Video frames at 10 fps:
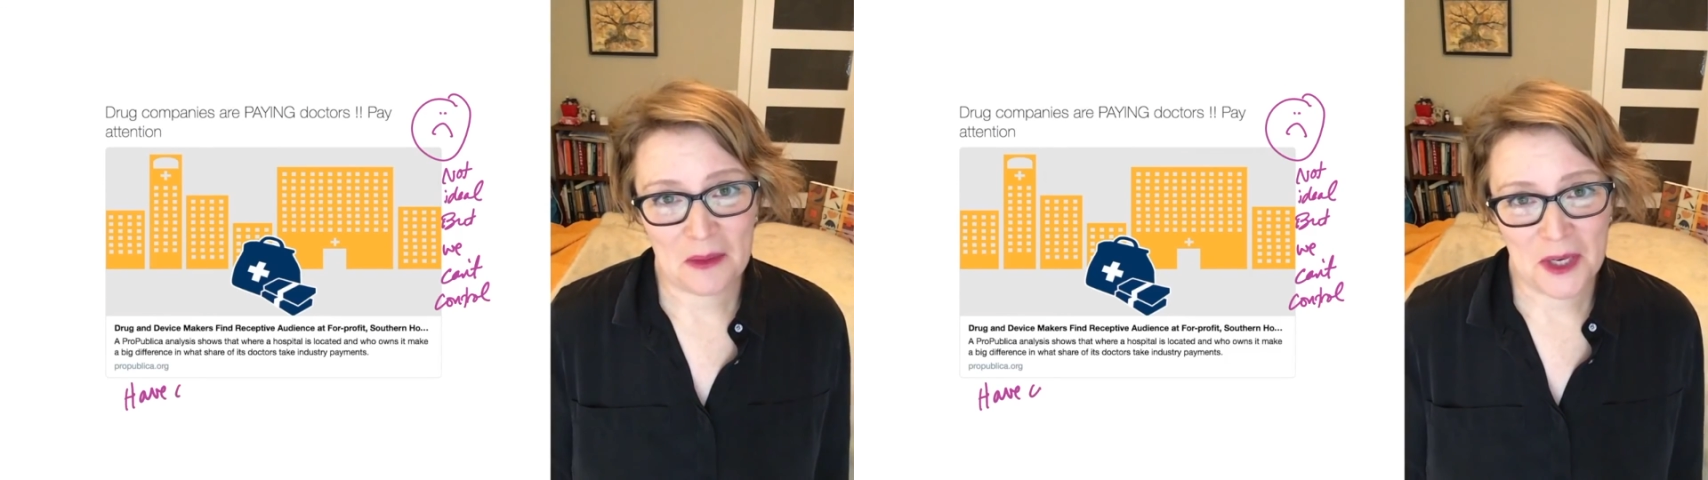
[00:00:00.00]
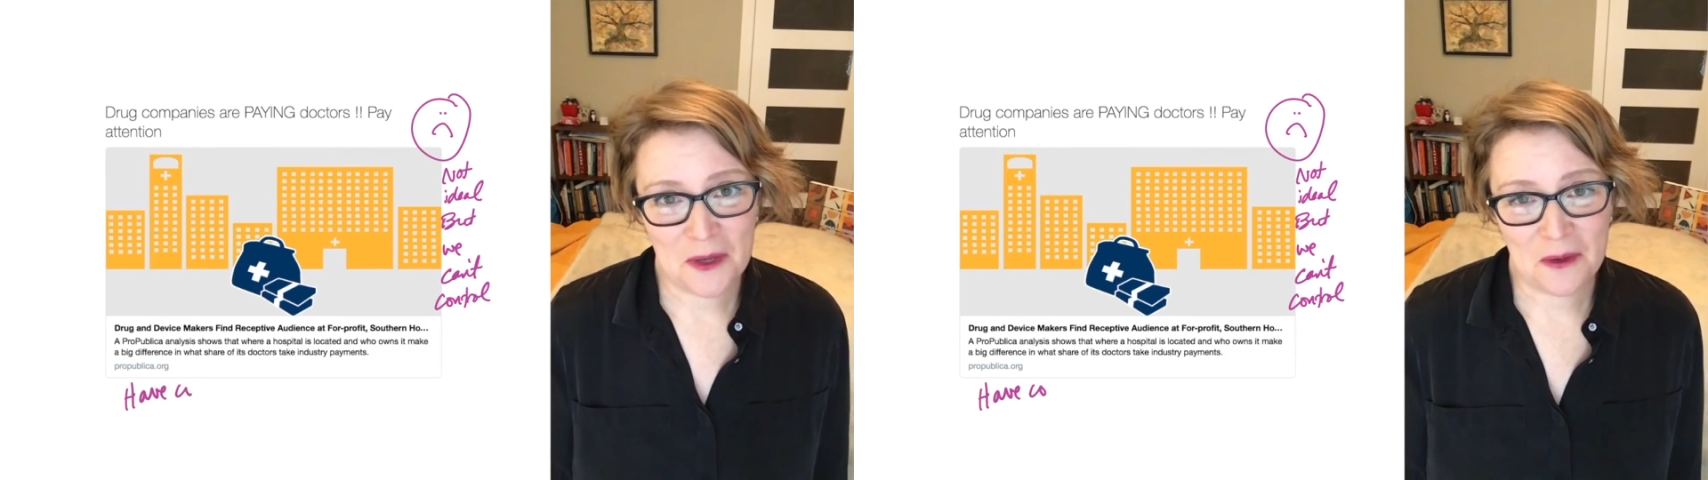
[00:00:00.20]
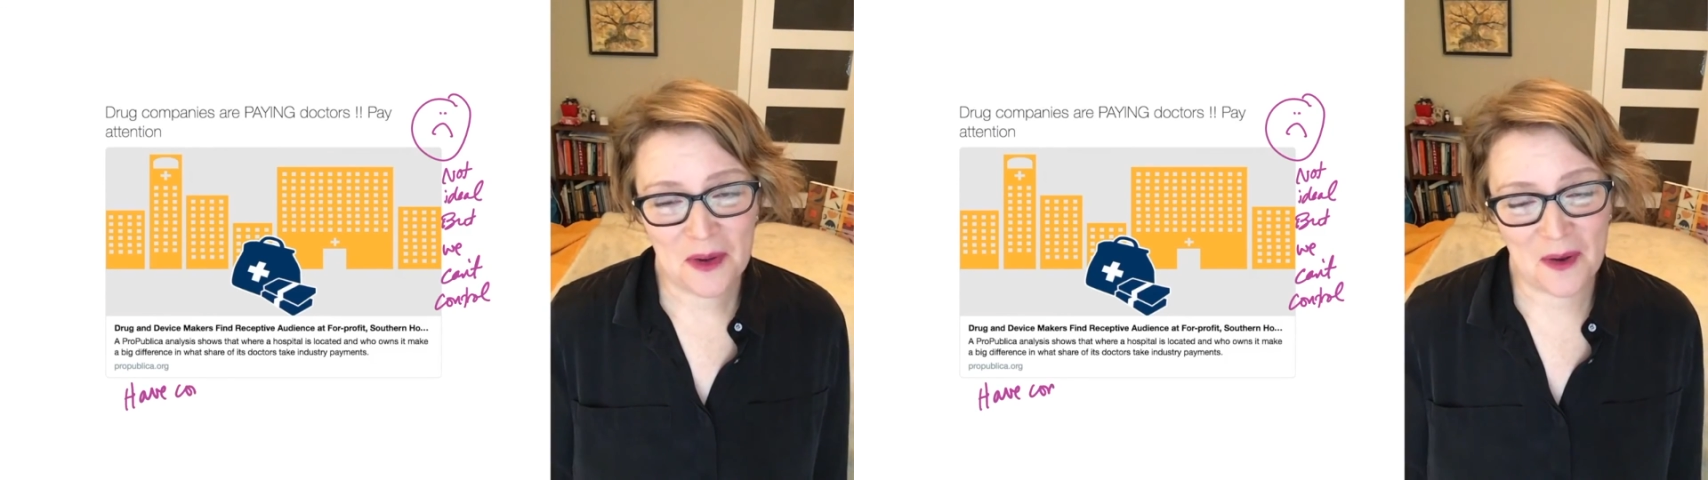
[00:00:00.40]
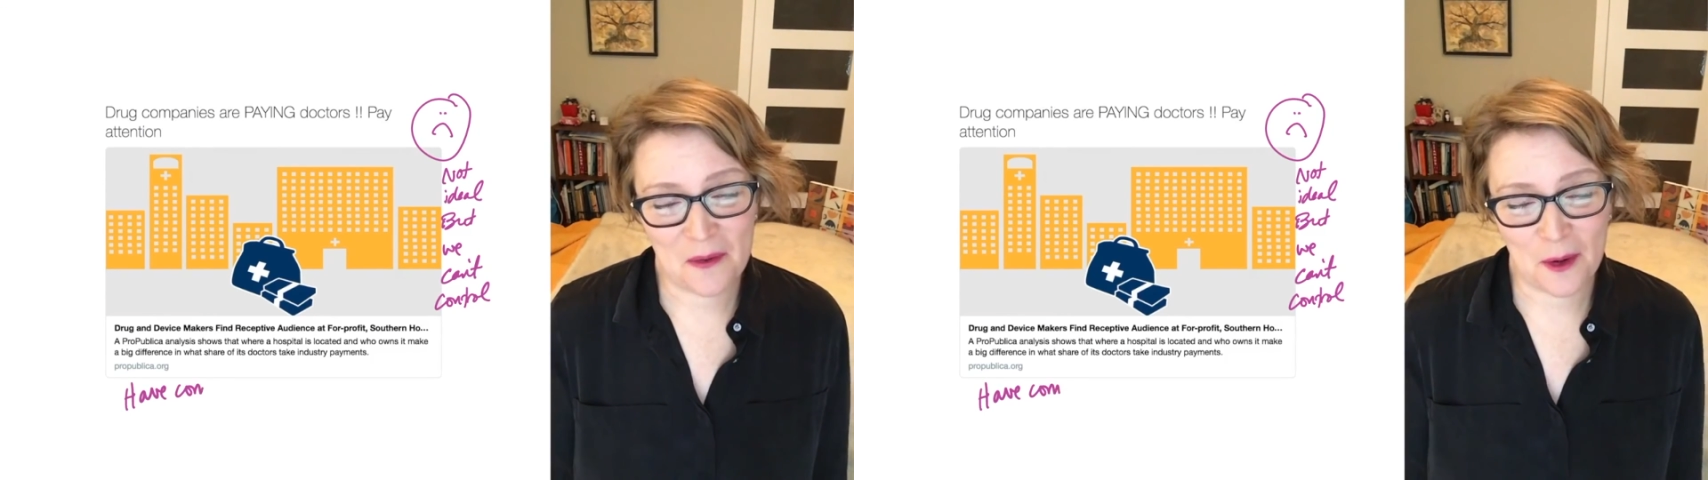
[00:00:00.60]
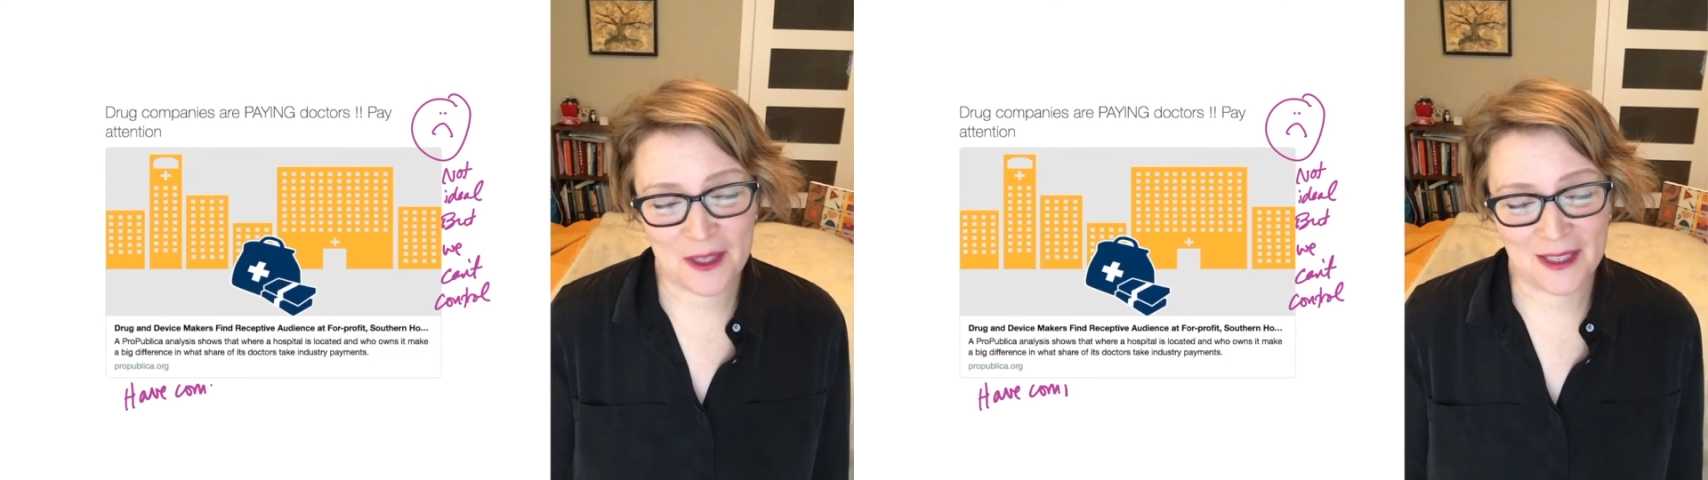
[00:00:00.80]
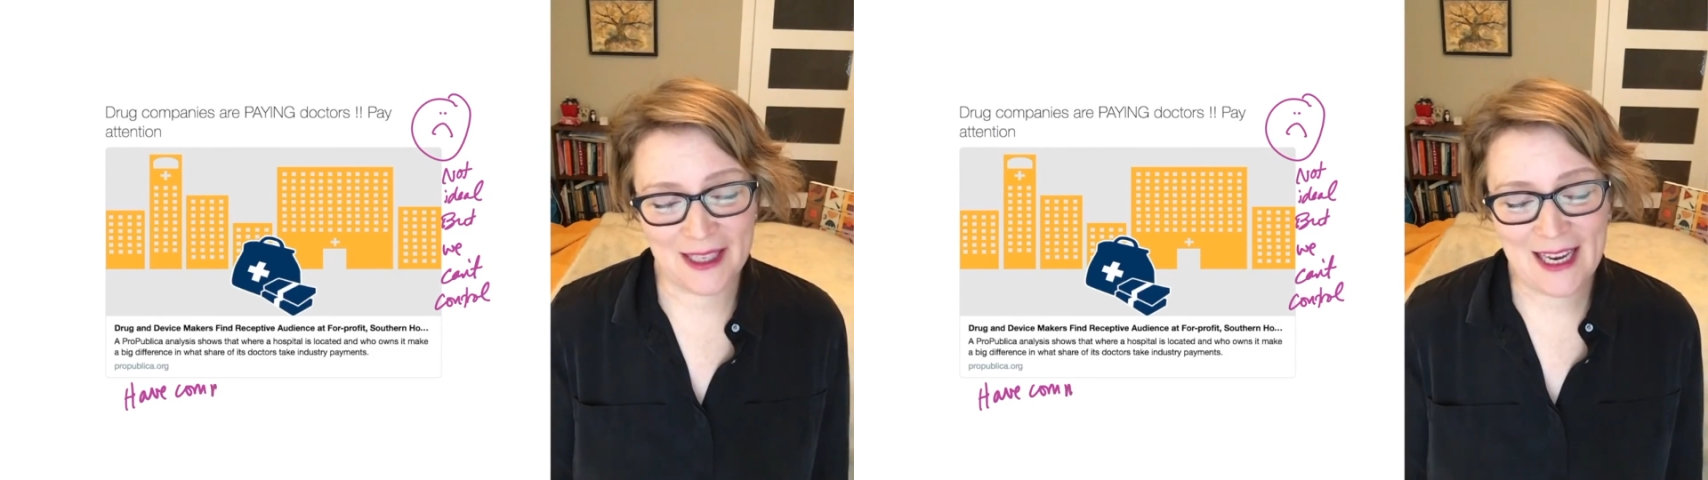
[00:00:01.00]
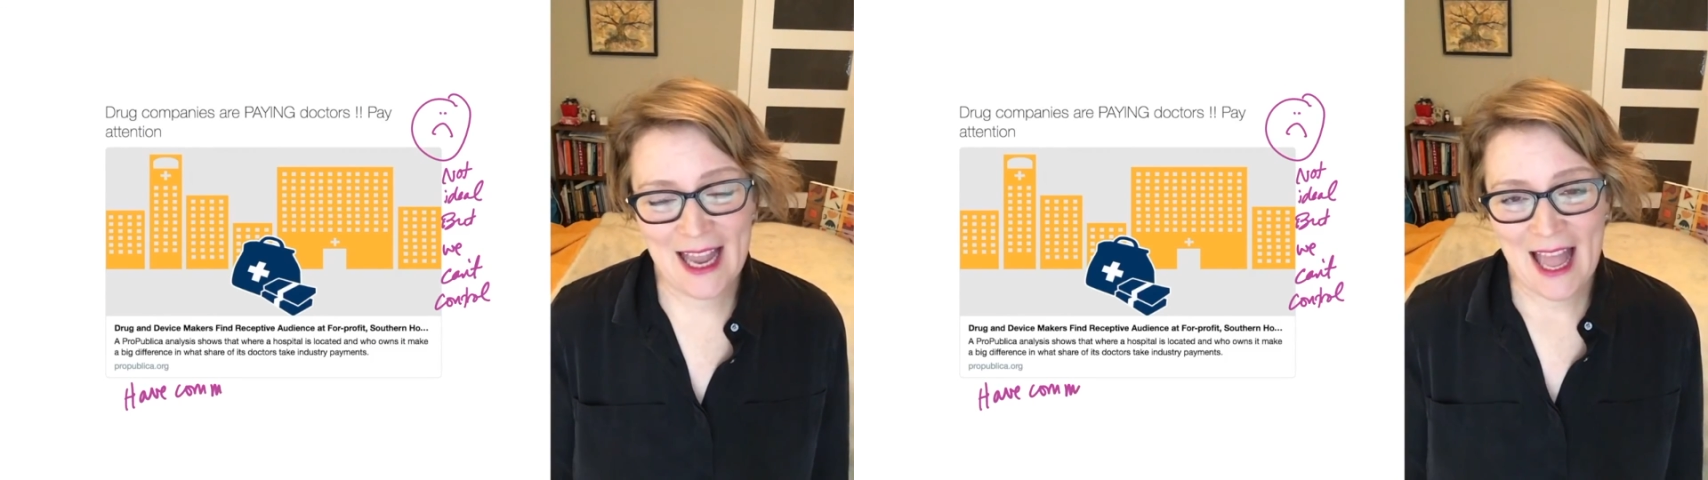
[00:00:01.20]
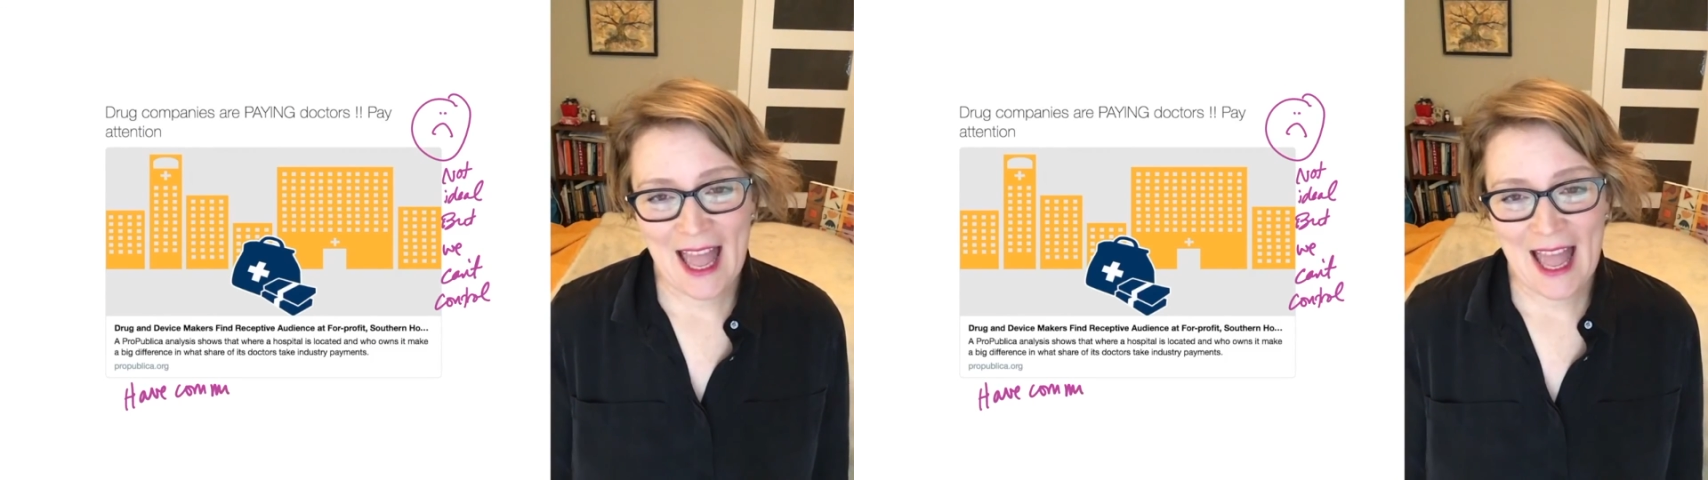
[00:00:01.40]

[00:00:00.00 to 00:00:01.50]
to you, unfortunately.